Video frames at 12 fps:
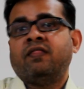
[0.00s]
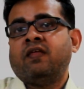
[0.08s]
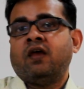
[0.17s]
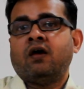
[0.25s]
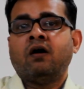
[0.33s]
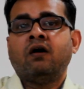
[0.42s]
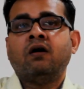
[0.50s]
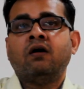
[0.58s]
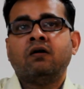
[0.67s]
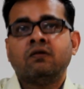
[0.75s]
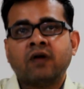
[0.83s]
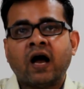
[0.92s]
say
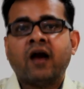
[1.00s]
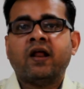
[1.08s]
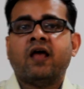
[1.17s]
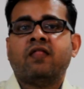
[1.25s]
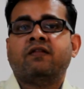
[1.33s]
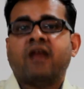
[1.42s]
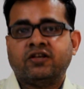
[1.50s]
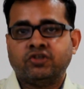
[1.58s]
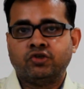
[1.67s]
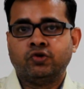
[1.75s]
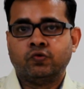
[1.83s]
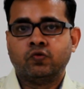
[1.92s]
a car has
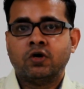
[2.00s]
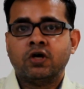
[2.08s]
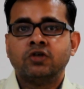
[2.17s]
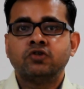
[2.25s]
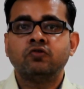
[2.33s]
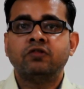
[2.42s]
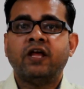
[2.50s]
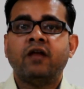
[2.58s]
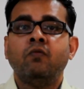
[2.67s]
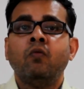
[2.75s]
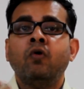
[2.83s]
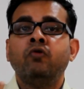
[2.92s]
dashed you, so
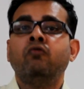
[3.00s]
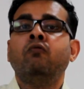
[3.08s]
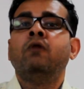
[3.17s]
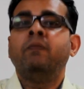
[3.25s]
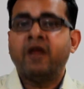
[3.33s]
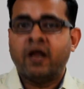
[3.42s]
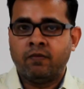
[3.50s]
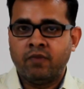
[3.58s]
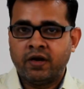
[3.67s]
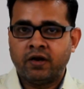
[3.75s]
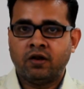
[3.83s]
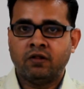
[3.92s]
then you will be
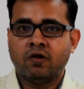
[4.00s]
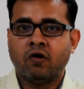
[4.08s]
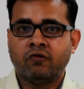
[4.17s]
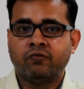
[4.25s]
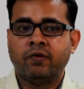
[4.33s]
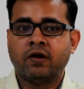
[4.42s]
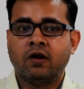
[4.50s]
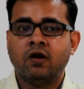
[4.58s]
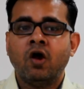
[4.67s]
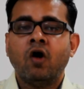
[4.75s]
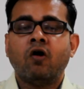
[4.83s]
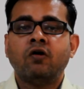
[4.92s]
admitted in the
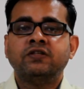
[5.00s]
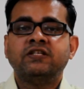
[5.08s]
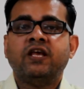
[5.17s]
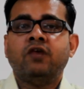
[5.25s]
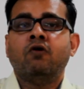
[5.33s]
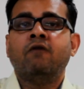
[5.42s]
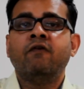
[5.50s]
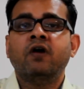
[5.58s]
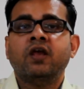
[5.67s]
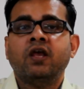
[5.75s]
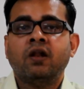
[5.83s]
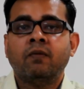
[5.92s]
hospital. Or say you are
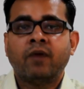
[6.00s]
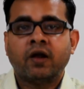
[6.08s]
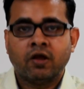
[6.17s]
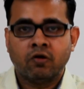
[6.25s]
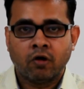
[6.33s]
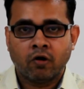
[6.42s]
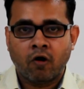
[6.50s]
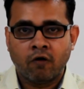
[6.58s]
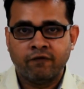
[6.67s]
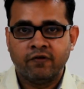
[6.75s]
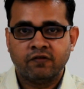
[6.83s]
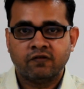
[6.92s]
working in a particular
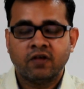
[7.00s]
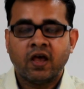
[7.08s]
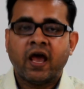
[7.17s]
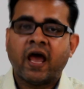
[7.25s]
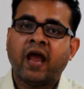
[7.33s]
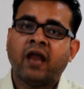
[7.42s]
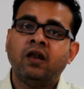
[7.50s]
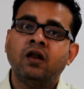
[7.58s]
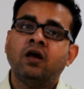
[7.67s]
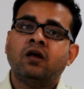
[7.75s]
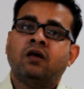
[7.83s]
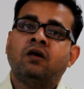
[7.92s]
office
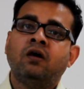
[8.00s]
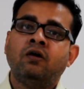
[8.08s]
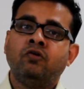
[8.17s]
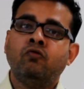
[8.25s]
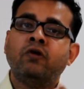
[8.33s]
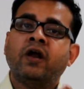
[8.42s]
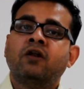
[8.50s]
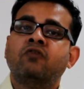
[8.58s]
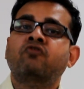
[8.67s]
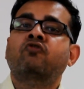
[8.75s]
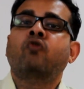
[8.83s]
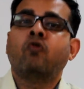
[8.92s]
and you
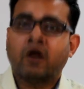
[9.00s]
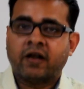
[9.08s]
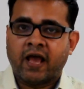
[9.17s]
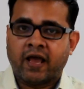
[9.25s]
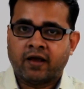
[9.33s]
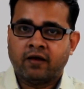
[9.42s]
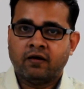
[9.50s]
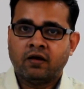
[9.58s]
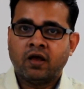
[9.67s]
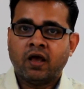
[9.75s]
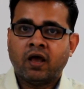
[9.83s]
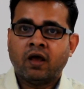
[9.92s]
get a stroke attack.